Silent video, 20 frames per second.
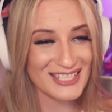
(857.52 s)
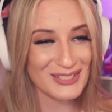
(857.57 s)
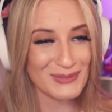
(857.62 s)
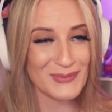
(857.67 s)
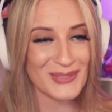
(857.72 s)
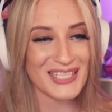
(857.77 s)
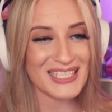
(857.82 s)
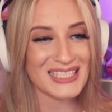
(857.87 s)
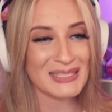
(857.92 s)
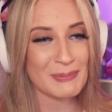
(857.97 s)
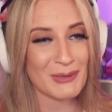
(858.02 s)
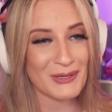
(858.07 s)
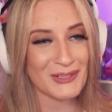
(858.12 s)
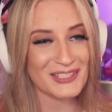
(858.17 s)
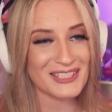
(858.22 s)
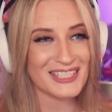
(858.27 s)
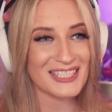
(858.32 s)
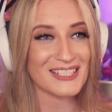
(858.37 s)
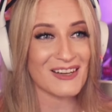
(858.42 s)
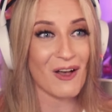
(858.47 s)
thing to be
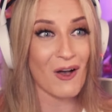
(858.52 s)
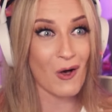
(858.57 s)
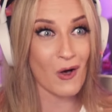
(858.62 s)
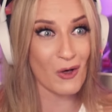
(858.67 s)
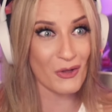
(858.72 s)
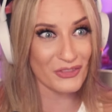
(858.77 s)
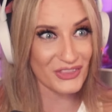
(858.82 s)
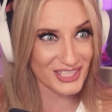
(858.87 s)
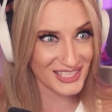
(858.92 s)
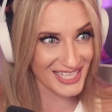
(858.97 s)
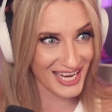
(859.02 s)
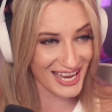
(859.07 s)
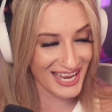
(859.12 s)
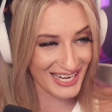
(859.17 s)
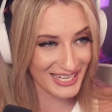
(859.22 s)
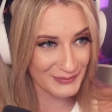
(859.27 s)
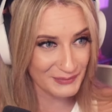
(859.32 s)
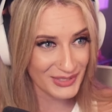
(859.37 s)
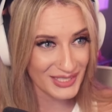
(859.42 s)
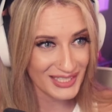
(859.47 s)
experiencing all the
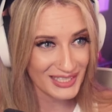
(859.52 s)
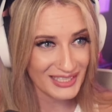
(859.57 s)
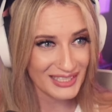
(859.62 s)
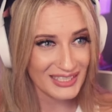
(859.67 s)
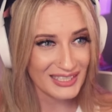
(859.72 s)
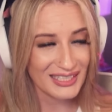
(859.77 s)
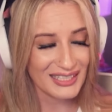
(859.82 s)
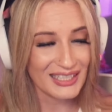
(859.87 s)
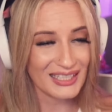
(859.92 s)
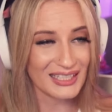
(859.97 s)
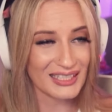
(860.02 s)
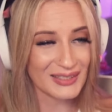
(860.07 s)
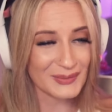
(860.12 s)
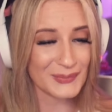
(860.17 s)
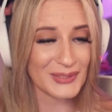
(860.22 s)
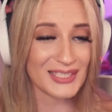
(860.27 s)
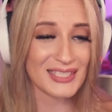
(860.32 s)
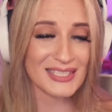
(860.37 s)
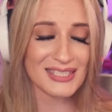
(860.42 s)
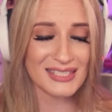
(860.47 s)
time.
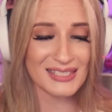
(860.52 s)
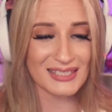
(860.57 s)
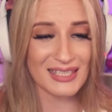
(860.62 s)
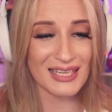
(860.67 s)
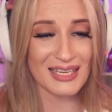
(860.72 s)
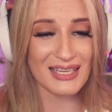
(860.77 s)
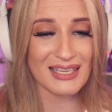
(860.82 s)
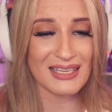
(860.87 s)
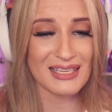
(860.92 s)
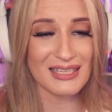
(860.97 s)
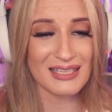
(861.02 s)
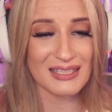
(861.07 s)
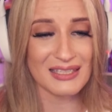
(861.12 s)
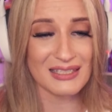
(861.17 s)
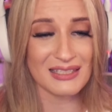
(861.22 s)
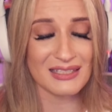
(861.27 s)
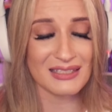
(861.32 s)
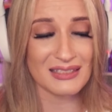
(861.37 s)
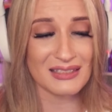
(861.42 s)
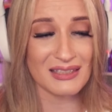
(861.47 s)
Um, it is
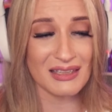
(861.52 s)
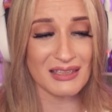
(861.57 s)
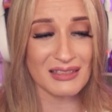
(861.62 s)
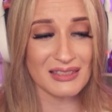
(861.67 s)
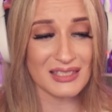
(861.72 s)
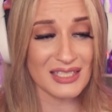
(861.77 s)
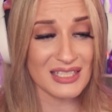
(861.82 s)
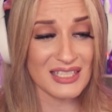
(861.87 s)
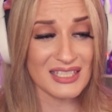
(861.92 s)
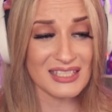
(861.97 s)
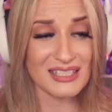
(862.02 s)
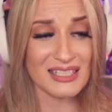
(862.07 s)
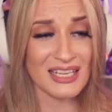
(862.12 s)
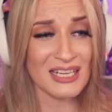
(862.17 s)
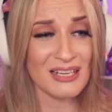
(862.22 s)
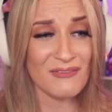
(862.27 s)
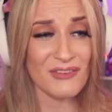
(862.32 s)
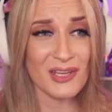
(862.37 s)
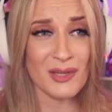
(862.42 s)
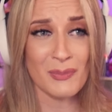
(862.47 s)
a it is
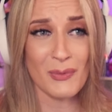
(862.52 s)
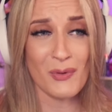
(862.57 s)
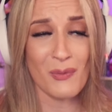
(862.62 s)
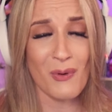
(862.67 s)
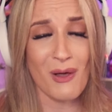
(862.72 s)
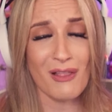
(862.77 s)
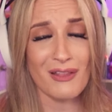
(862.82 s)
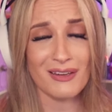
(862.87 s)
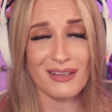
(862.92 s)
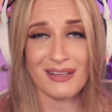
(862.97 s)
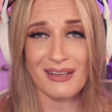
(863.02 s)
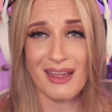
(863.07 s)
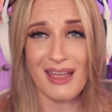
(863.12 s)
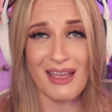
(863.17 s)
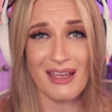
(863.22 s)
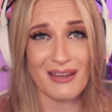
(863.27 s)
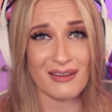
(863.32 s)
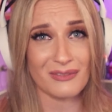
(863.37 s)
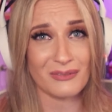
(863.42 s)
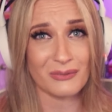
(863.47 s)
an enviable quality to
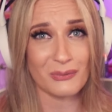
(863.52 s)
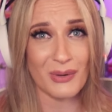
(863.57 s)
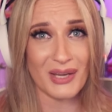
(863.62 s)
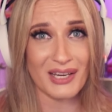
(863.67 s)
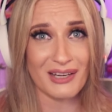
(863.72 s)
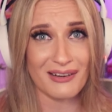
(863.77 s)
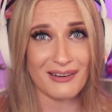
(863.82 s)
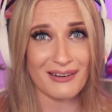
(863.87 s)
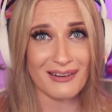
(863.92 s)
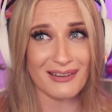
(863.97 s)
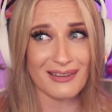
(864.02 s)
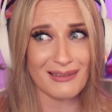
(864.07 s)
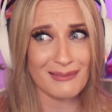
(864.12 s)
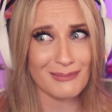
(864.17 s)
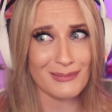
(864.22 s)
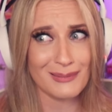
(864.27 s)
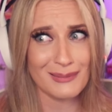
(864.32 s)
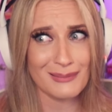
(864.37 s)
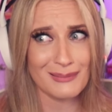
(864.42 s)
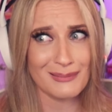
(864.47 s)
have where he
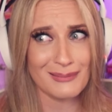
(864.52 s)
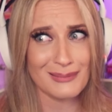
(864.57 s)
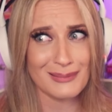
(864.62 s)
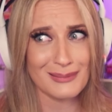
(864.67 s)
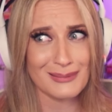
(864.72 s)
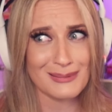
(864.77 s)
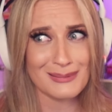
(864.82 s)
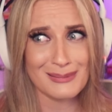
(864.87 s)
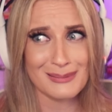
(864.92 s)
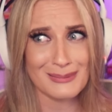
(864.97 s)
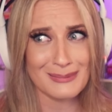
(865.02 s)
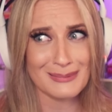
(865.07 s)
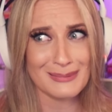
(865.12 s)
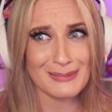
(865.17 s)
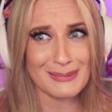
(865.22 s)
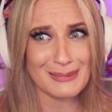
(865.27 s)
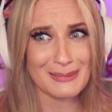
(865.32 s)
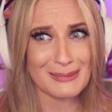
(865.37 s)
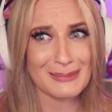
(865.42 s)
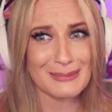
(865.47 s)
literally just had
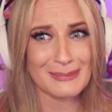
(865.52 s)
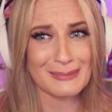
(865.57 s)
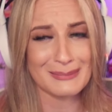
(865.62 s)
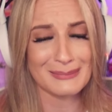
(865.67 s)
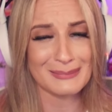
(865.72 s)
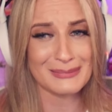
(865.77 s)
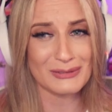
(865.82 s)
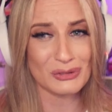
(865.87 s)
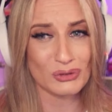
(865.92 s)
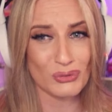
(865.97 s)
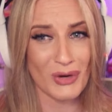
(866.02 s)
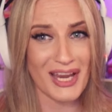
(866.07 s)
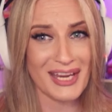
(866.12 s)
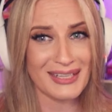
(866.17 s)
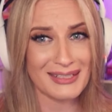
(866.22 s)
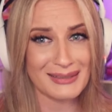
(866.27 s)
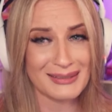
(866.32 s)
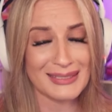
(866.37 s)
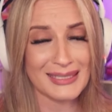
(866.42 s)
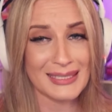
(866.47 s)
to like
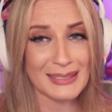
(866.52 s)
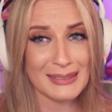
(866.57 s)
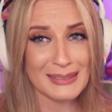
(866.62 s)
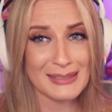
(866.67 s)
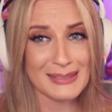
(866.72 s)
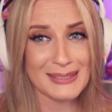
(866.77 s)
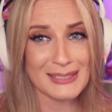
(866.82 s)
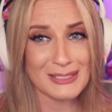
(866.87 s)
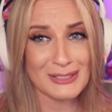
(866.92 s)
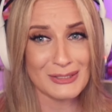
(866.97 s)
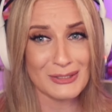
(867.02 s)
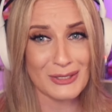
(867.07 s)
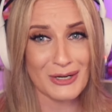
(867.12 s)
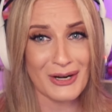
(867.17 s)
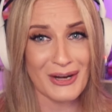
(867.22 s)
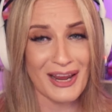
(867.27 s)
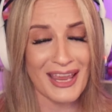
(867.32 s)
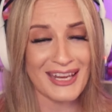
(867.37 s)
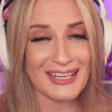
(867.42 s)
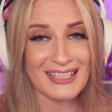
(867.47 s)
try to kill his
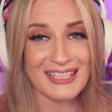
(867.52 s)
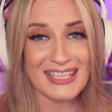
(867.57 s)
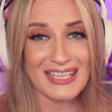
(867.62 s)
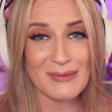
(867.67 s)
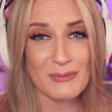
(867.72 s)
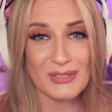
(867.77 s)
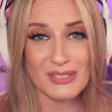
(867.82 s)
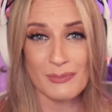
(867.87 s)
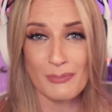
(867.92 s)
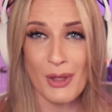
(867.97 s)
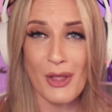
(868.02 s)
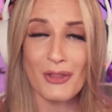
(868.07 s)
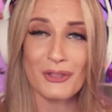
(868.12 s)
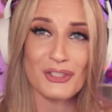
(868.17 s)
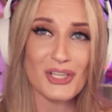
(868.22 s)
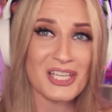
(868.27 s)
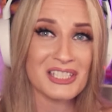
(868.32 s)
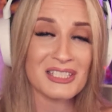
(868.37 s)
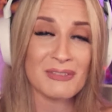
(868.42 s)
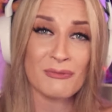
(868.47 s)
sister and he was
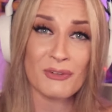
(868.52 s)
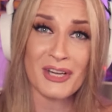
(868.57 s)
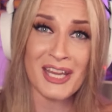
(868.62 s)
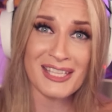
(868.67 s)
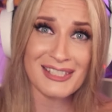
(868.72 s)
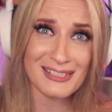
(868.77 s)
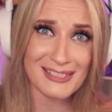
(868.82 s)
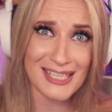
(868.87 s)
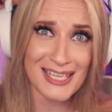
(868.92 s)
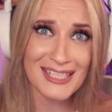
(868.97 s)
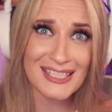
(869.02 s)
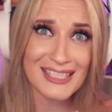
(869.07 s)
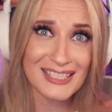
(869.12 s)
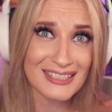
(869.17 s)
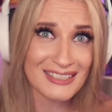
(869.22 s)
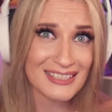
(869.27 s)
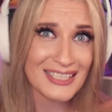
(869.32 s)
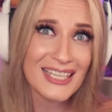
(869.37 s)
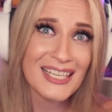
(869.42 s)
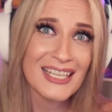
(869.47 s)
apologizing for
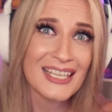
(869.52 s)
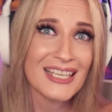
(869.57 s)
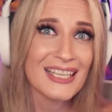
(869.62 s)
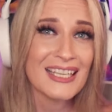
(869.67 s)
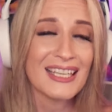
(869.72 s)
hesitating